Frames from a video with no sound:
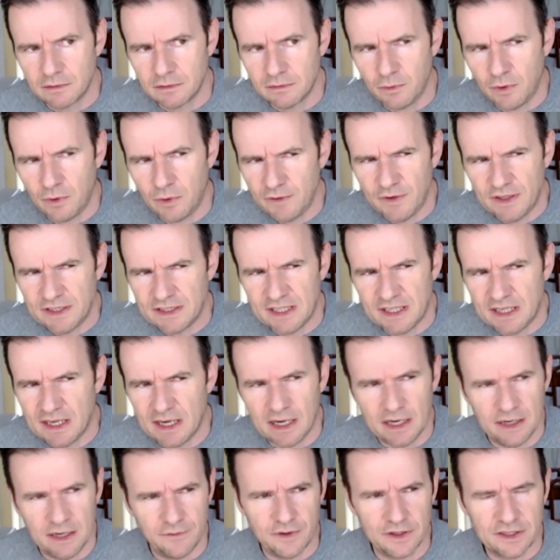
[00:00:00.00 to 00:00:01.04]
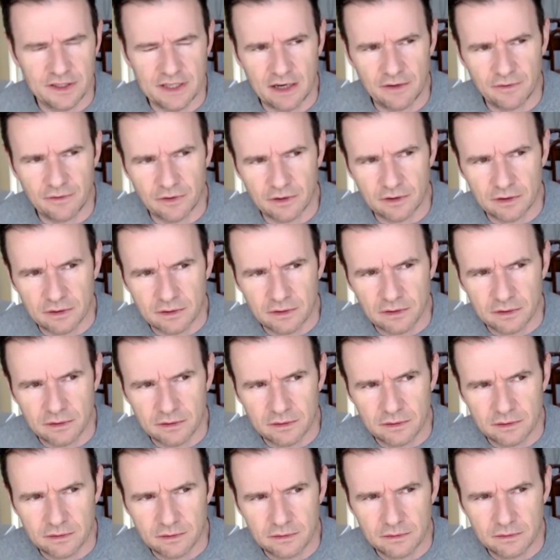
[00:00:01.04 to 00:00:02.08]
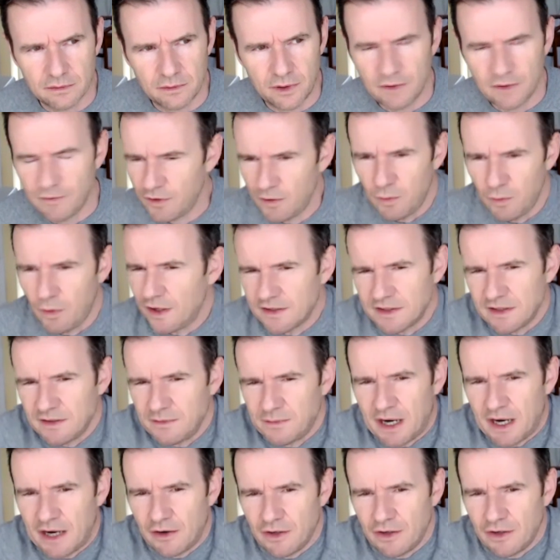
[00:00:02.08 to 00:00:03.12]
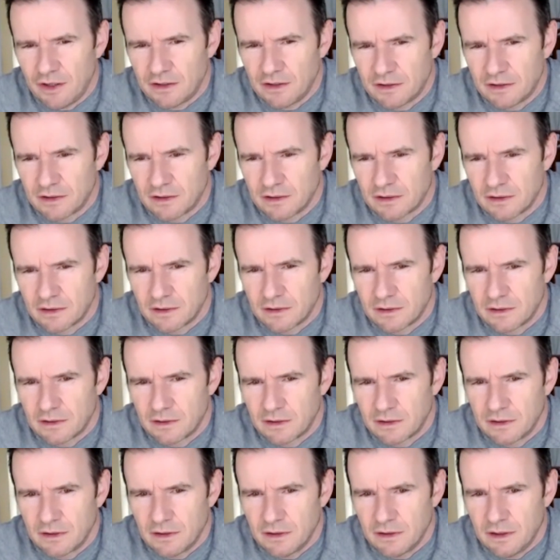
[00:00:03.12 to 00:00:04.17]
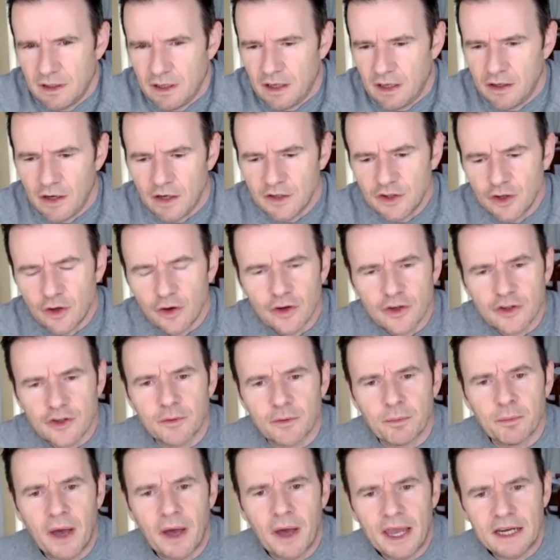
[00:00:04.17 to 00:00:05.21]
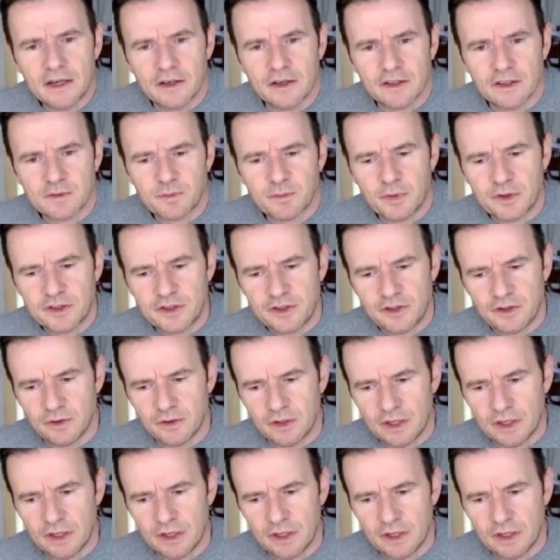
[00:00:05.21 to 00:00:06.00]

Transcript: What if I didn't live in Denver? What if I wasn't married? Not to undermine us, but to